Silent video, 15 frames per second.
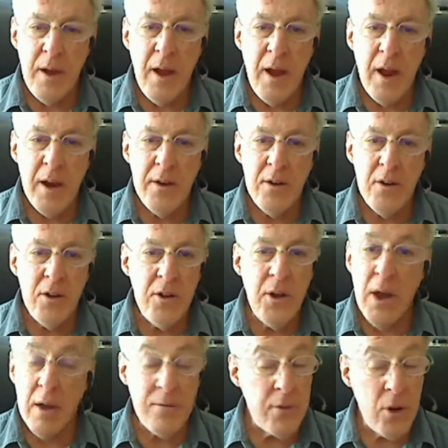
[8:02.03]
And you
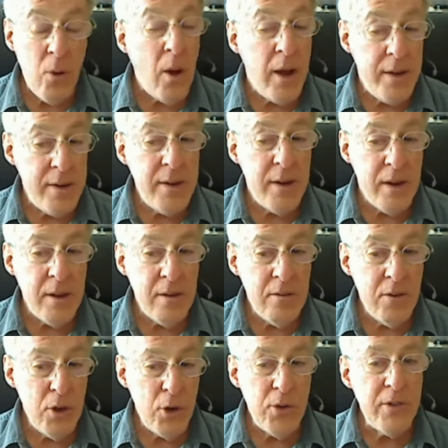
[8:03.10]
have no idea.
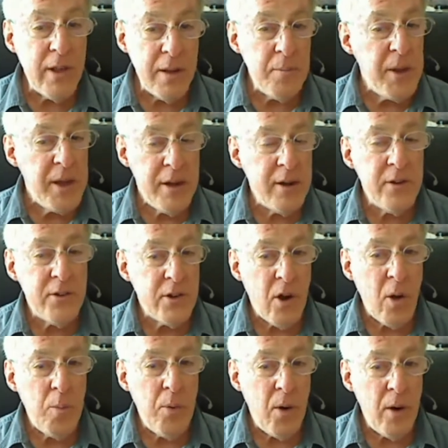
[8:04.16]
It's like being at a
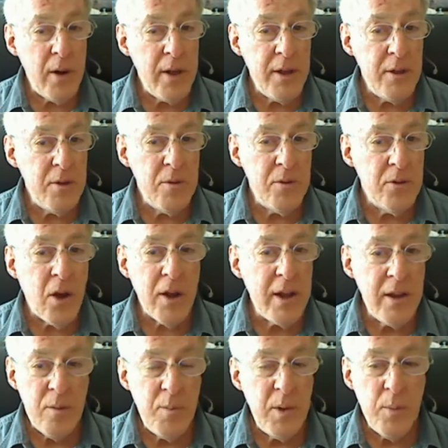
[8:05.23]
star party. You're
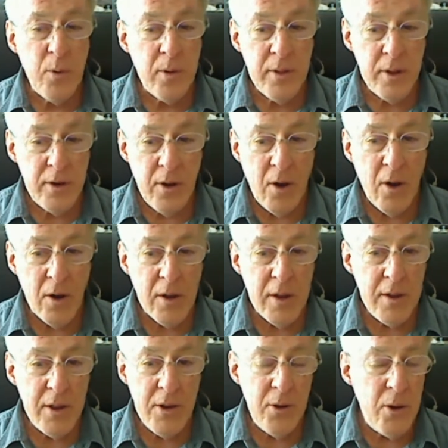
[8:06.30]
talking to people in the dark
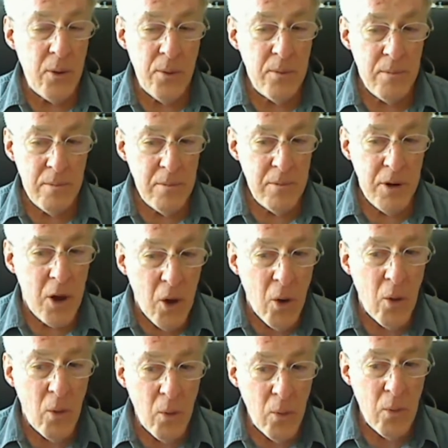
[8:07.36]
and you don't
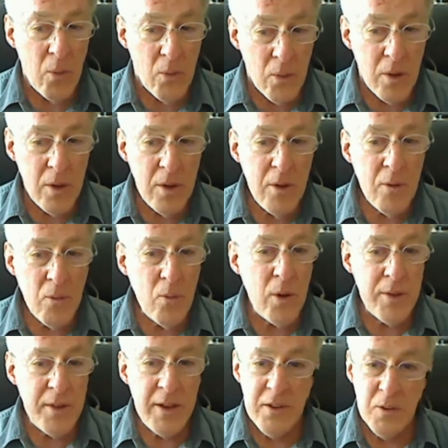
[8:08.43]
know
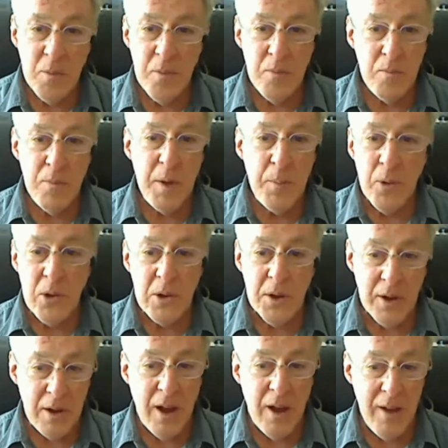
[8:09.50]
what these people
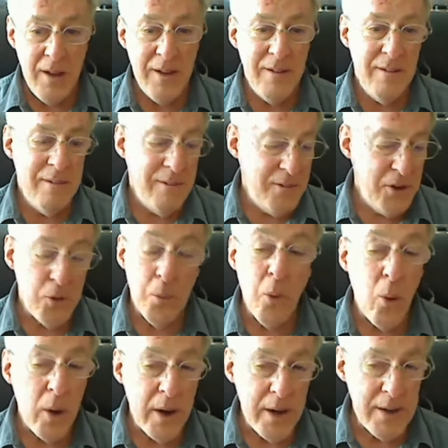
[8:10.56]
look like till
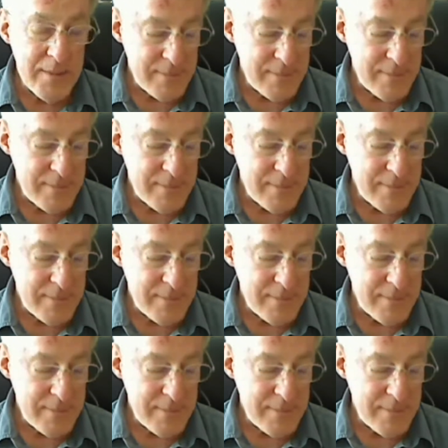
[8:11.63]
morning.